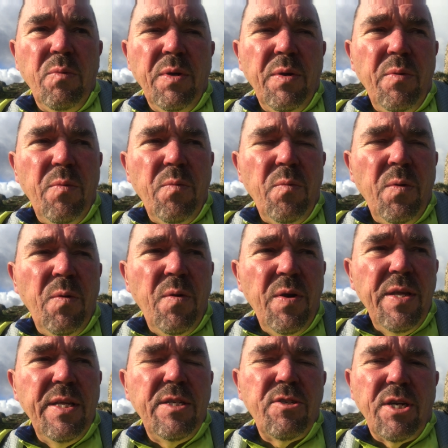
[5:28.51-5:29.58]
We're
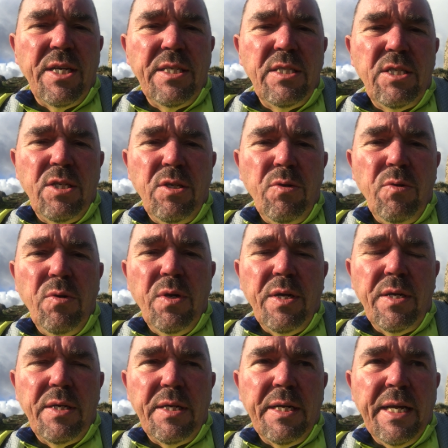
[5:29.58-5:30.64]
really trying to
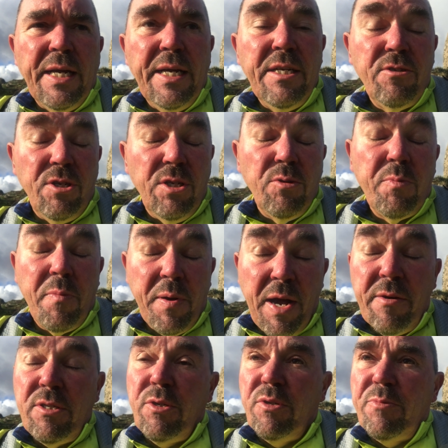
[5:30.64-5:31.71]
introduce
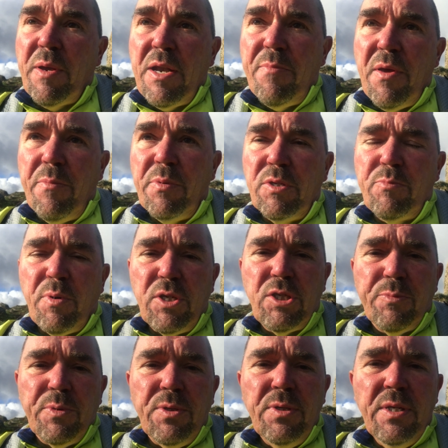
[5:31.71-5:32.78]
papyrus to as many people as
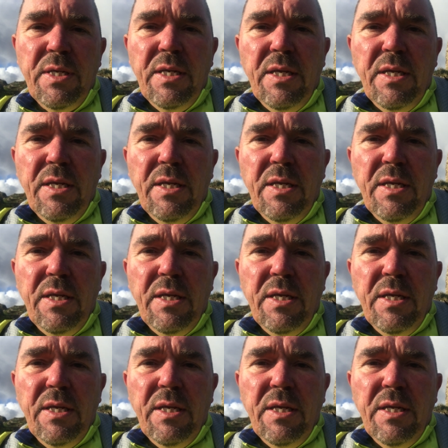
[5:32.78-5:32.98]
possible,